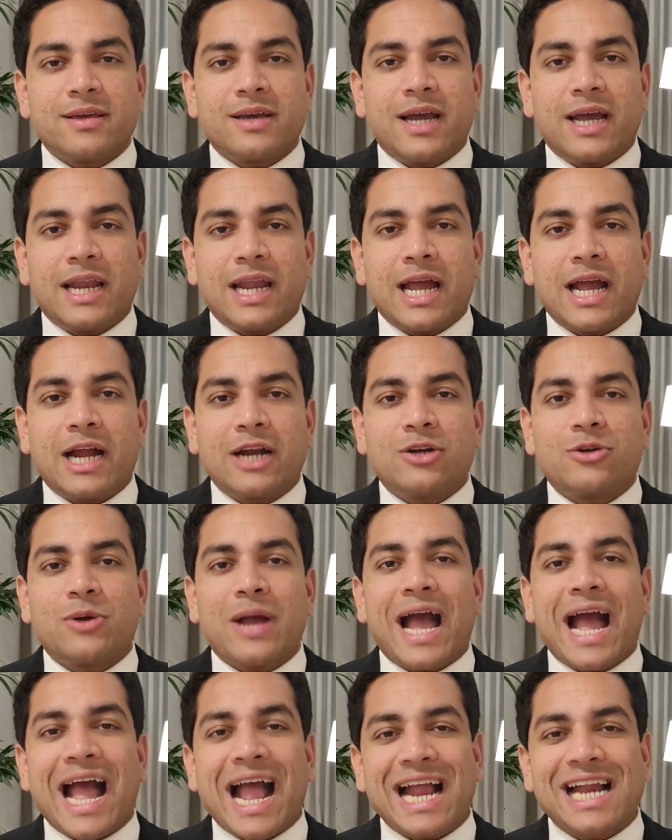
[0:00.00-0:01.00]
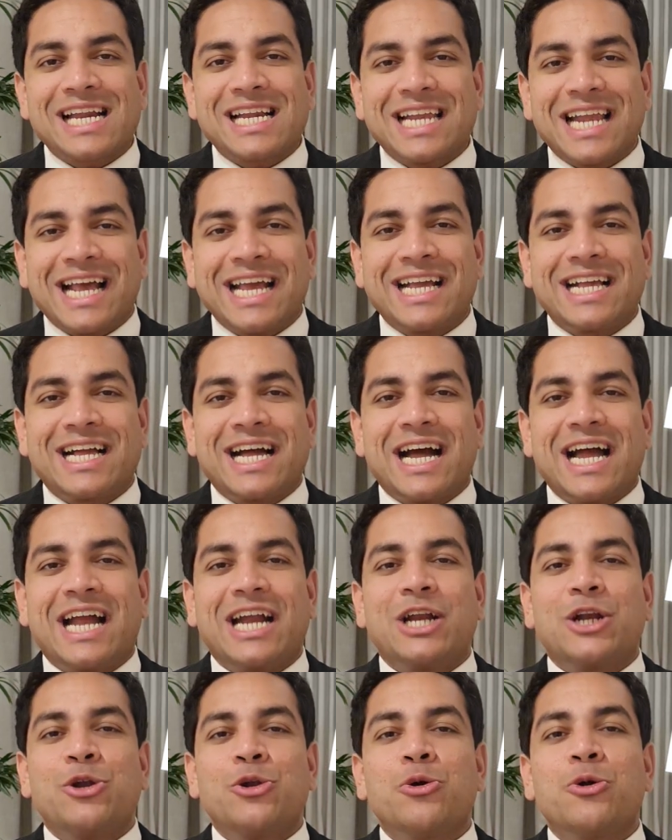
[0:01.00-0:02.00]
And I had to act like I
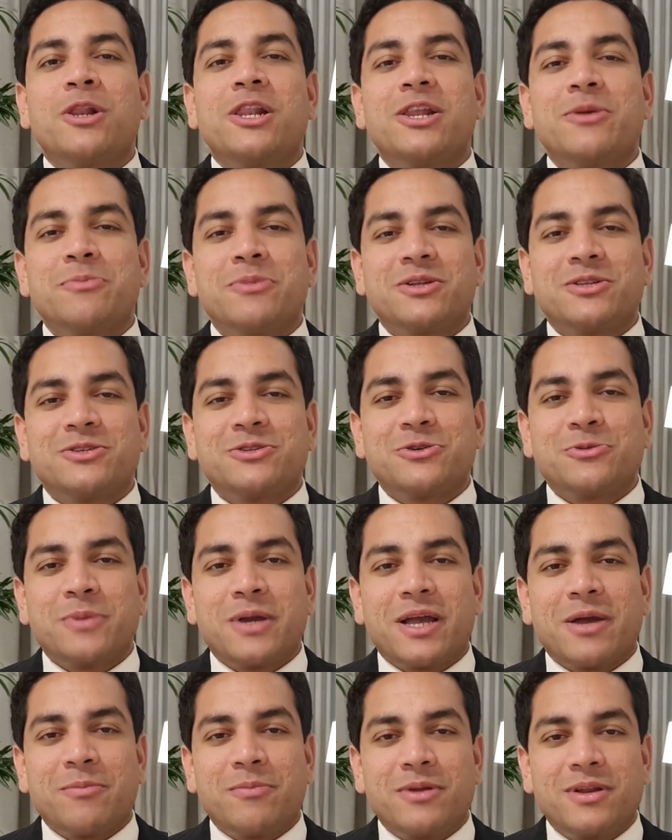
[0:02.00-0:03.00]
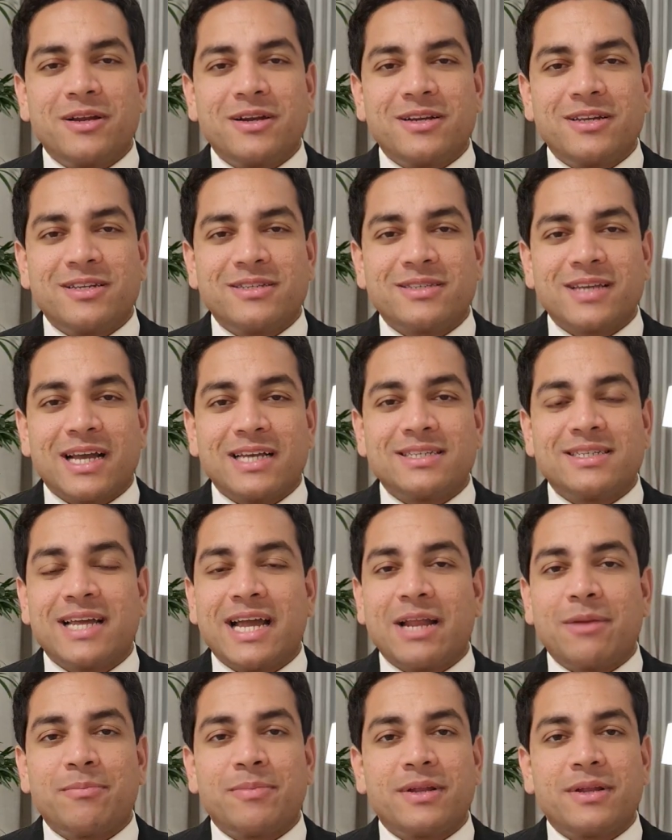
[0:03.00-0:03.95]
had no limits to my abilities, as Dan